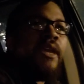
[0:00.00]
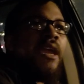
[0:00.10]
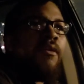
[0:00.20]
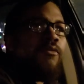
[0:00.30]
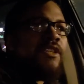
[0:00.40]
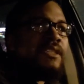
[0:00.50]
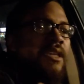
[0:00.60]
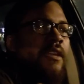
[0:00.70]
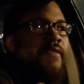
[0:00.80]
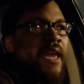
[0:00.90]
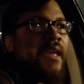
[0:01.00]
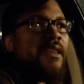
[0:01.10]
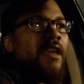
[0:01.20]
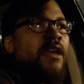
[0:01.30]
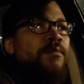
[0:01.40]
can't receive that
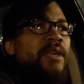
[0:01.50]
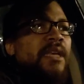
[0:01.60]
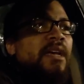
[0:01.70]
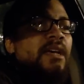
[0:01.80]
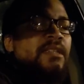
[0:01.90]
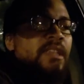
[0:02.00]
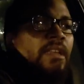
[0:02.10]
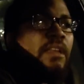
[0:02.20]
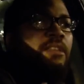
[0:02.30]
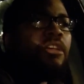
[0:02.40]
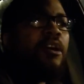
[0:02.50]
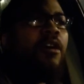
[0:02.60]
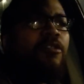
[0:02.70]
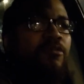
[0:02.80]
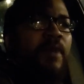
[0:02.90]
because the carnal